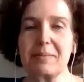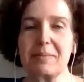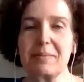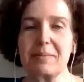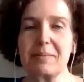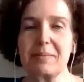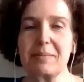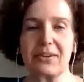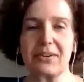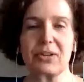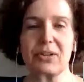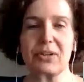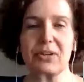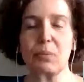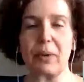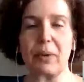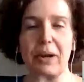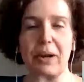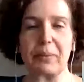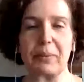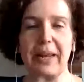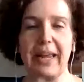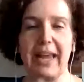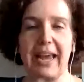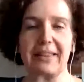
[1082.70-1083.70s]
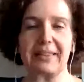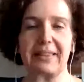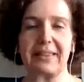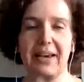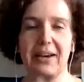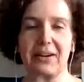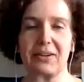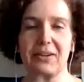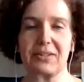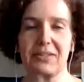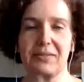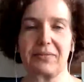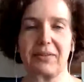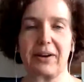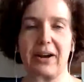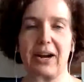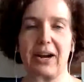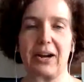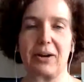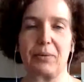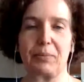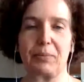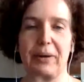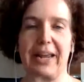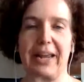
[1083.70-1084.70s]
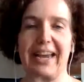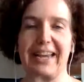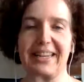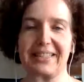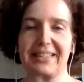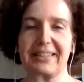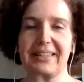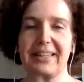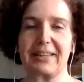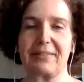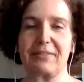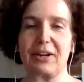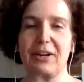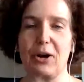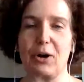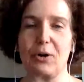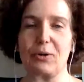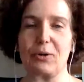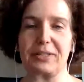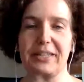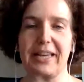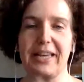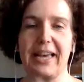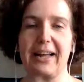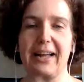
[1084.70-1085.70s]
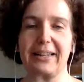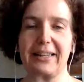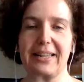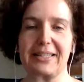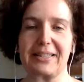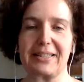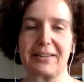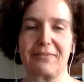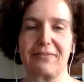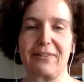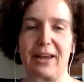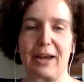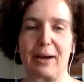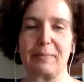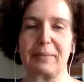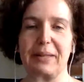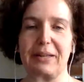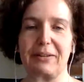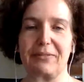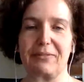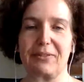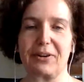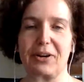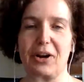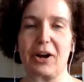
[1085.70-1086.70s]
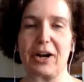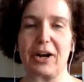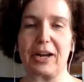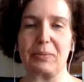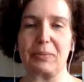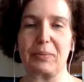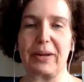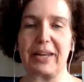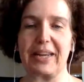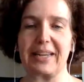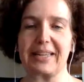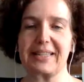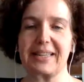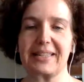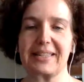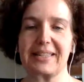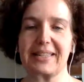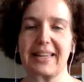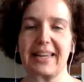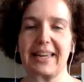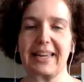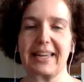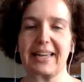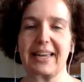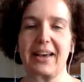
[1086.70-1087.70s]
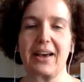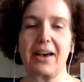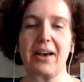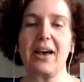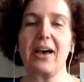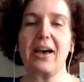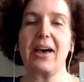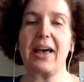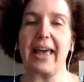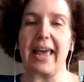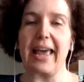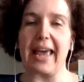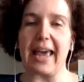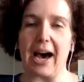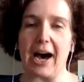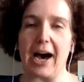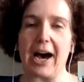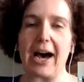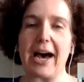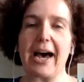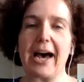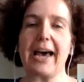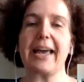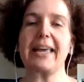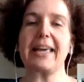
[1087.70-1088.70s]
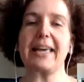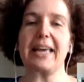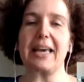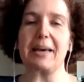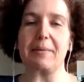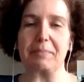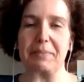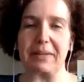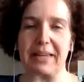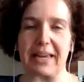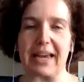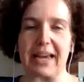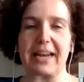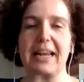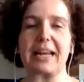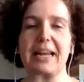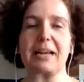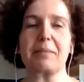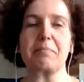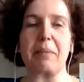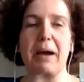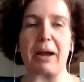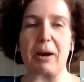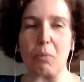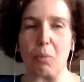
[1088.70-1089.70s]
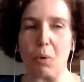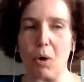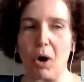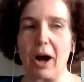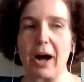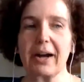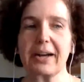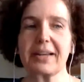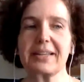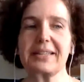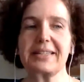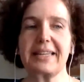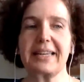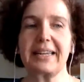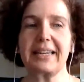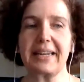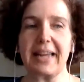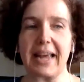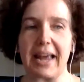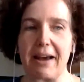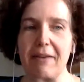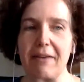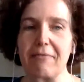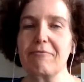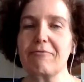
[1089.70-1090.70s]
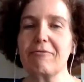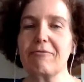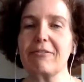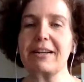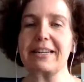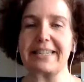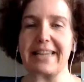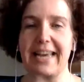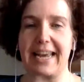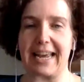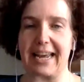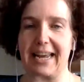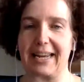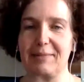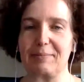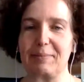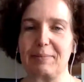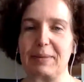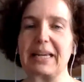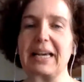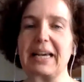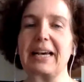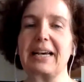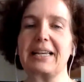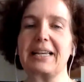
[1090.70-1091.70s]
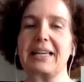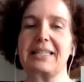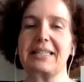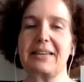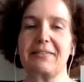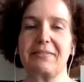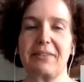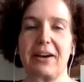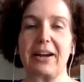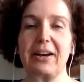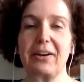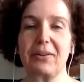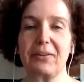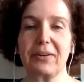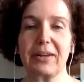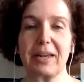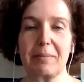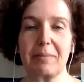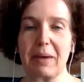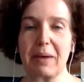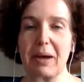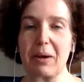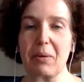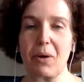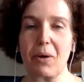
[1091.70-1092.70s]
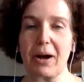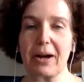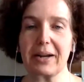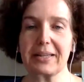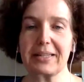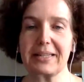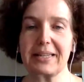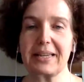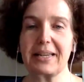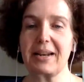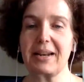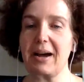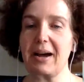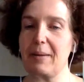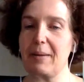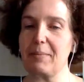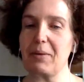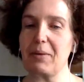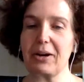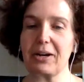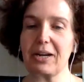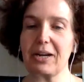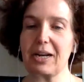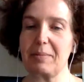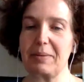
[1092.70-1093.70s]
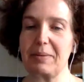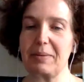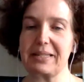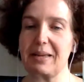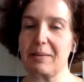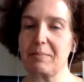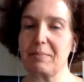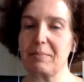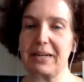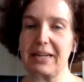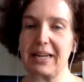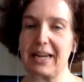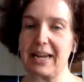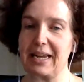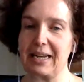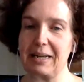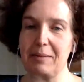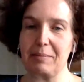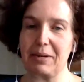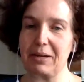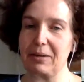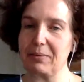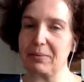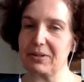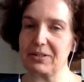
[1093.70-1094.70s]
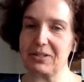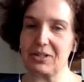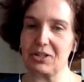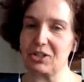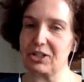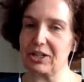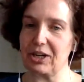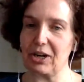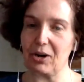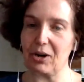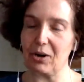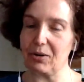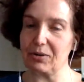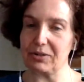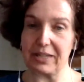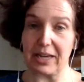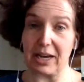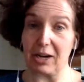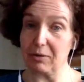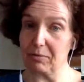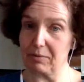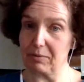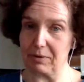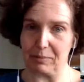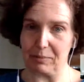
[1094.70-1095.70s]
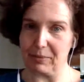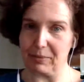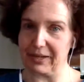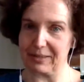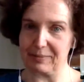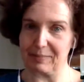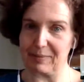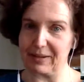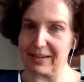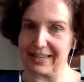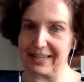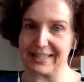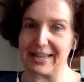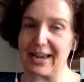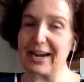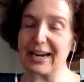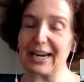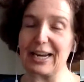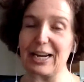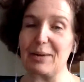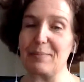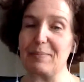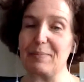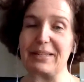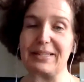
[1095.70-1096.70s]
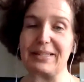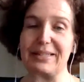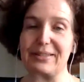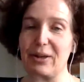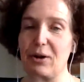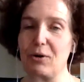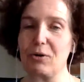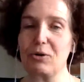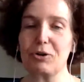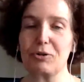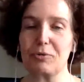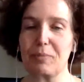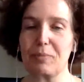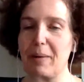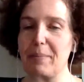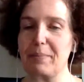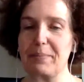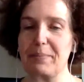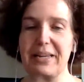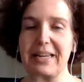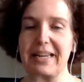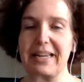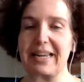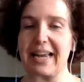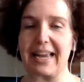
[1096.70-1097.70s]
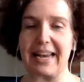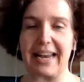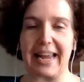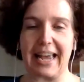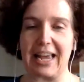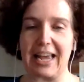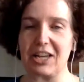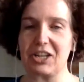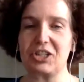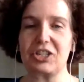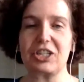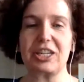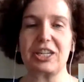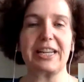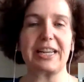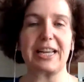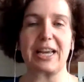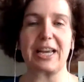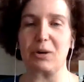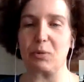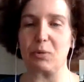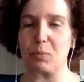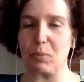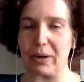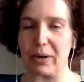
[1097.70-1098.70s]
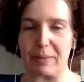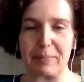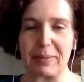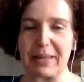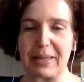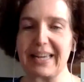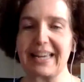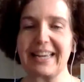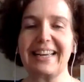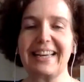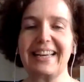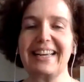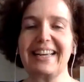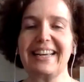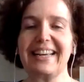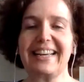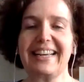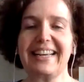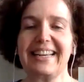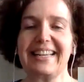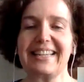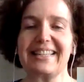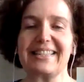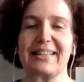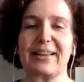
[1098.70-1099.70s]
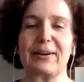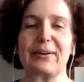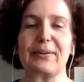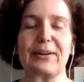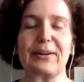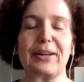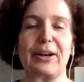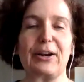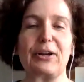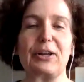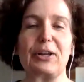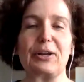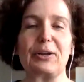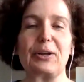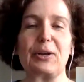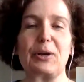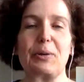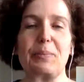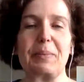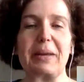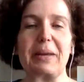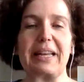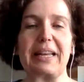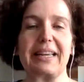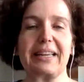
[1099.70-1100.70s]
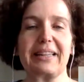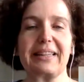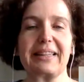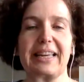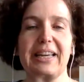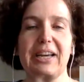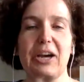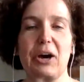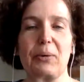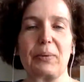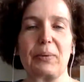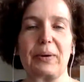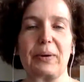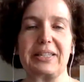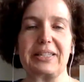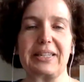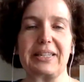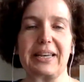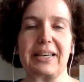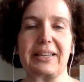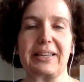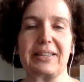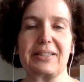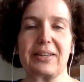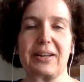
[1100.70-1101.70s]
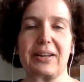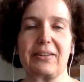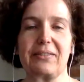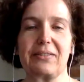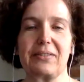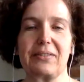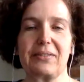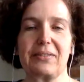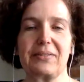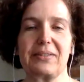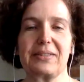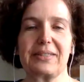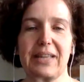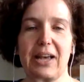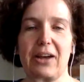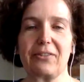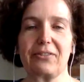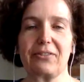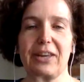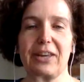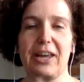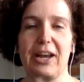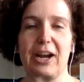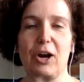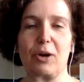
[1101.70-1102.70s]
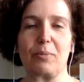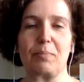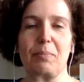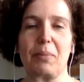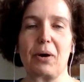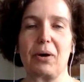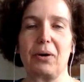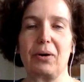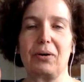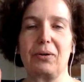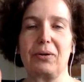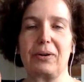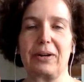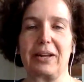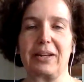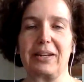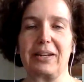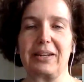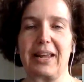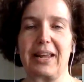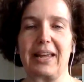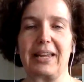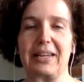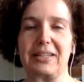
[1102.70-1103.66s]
self-care. So when we had the house fire and we had to live in a hotel as a family for 9 weeks, it's like, I am getting my walks in every day, because if I don't get my walks in, I'm not going to be somebody anybody wants to share a hotel room with, because I'm going to be so grumpy and edgy and weepy. So, you know, you immediately go into sort of self-care mode and